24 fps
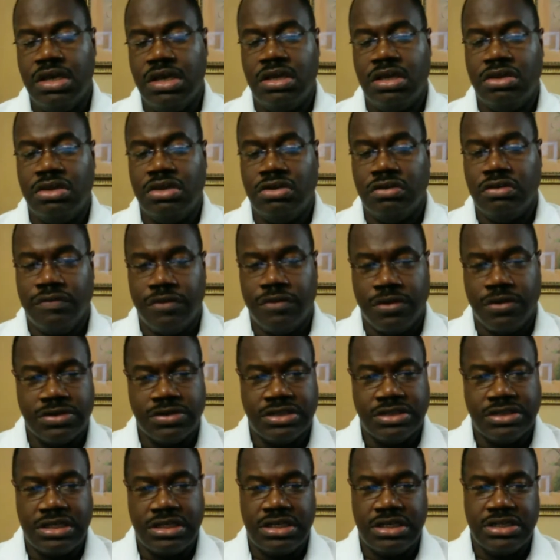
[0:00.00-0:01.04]

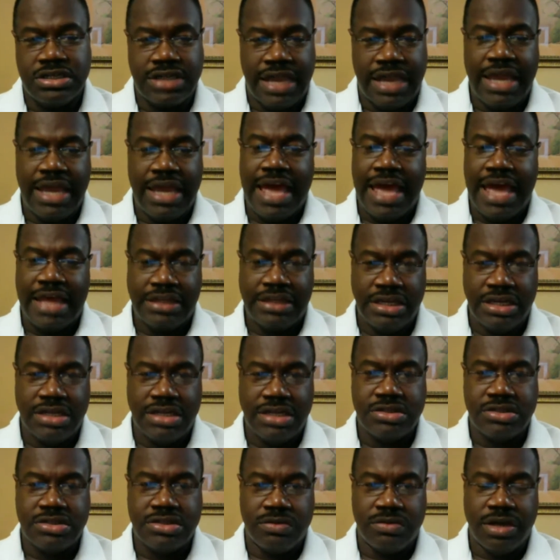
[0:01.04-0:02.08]
universities, and
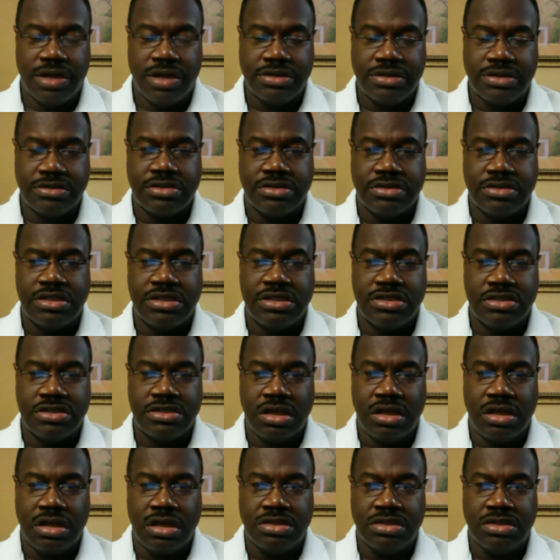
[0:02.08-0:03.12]
athletics directors,
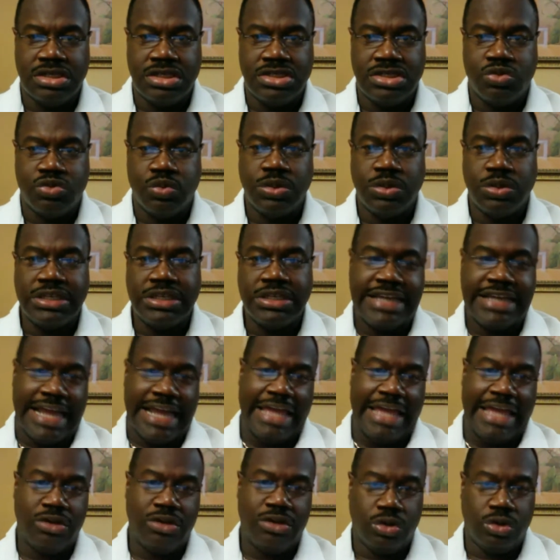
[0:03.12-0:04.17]
is to really get a
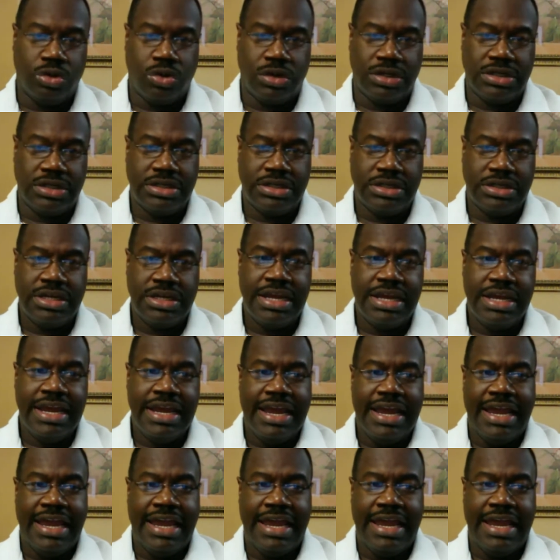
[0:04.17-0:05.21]
handle on it.
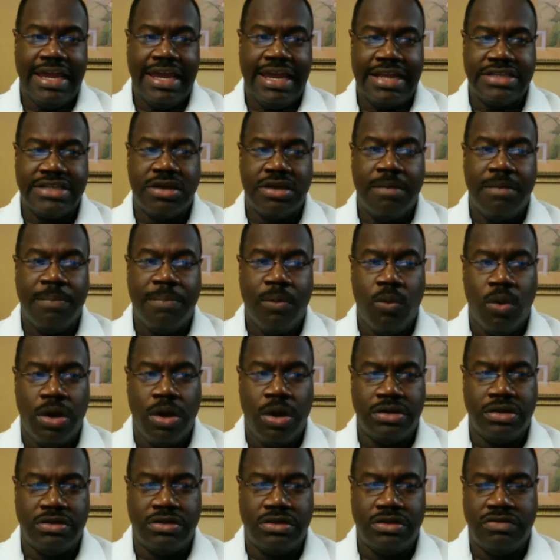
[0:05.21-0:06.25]
And at some
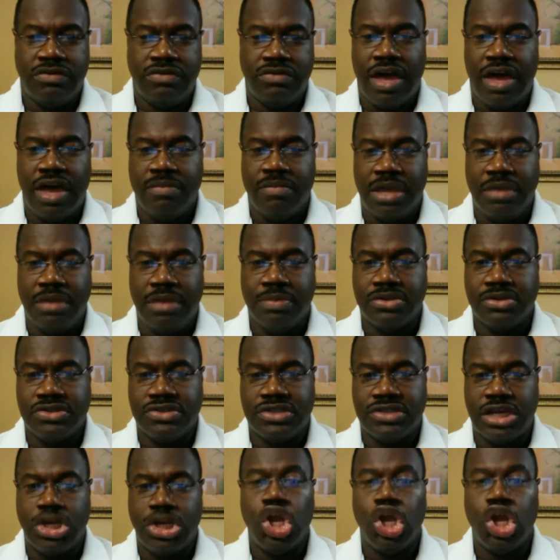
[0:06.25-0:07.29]
point, you've got to be able to
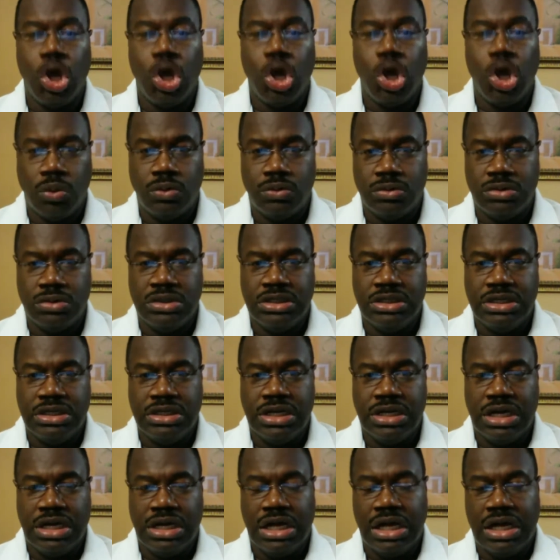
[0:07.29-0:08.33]
say no.
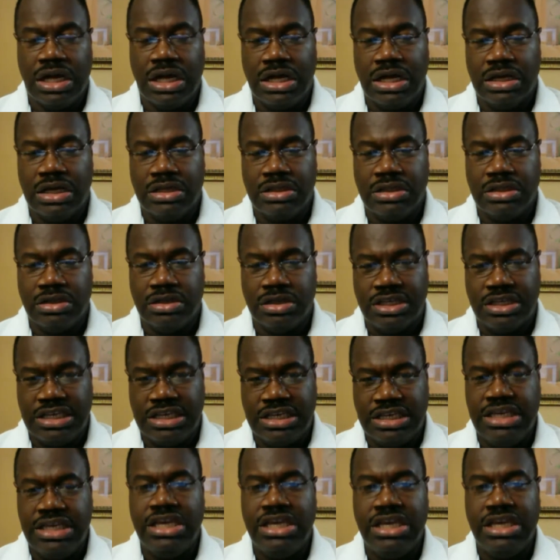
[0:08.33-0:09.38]
The
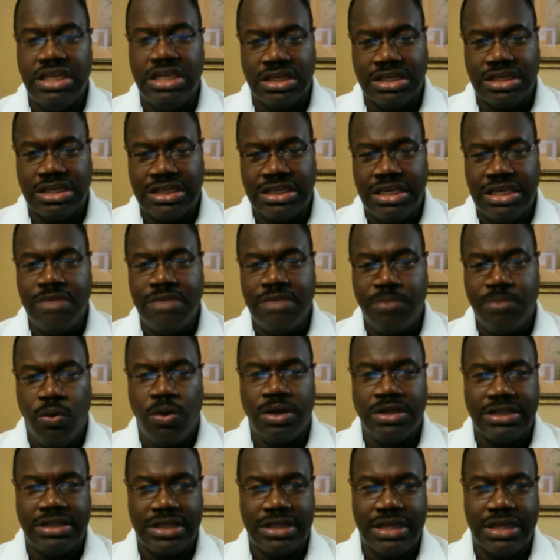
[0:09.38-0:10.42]
key
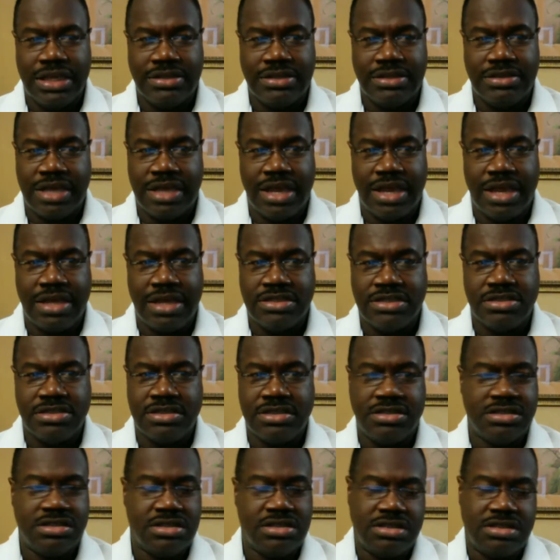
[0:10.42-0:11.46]
point that
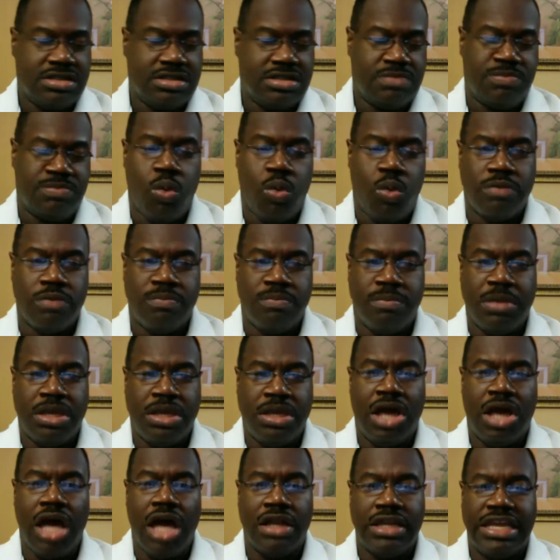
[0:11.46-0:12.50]
is important
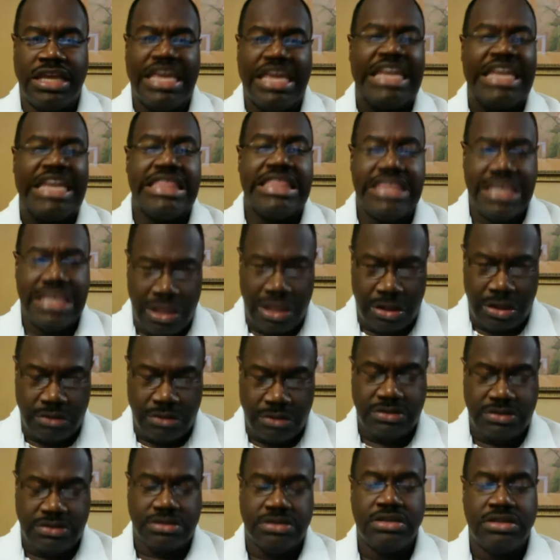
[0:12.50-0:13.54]
beyond anything
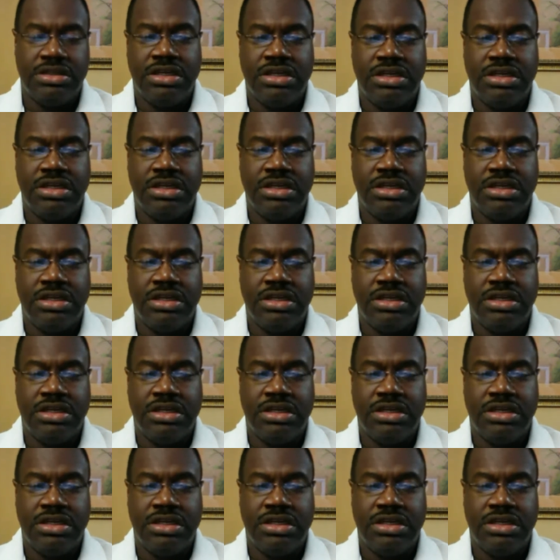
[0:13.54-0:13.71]
else